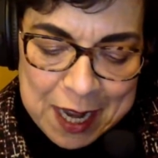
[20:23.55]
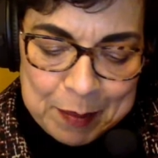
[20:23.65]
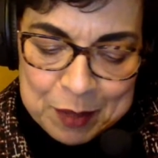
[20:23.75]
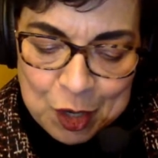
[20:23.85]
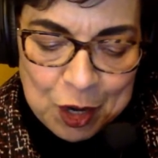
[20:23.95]

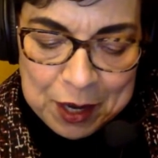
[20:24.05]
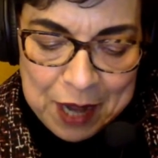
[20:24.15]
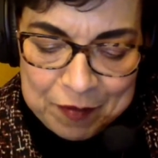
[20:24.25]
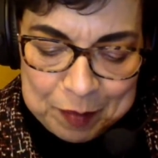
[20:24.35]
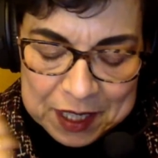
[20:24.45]
I'm
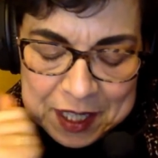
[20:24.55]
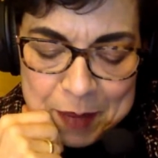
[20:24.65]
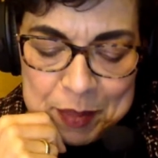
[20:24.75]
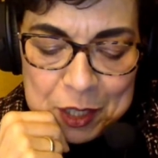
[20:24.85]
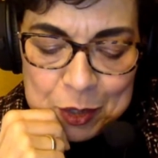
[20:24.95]
sorry I've been
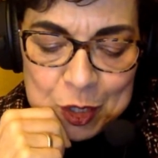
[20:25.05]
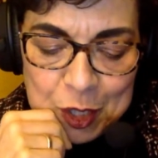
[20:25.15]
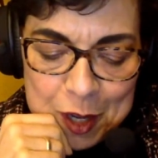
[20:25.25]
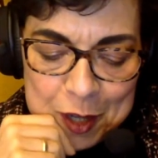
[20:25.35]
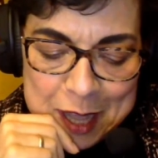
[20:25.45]
keeping you
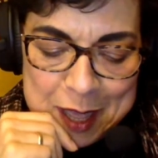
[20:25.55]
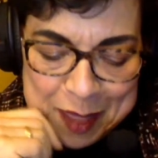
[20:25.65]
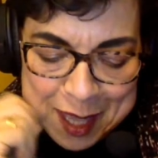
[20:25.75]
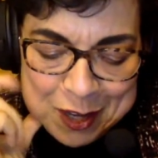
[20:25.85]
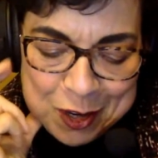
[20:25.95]
too long, I
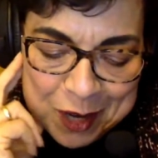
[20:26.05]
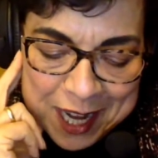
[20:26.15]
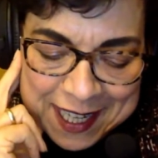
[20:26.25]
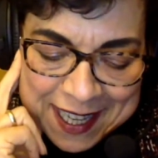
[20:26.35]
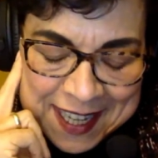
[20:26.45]
think,
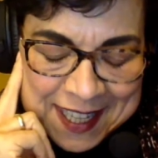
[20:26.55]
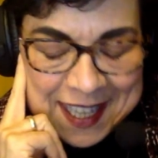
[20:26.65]
already.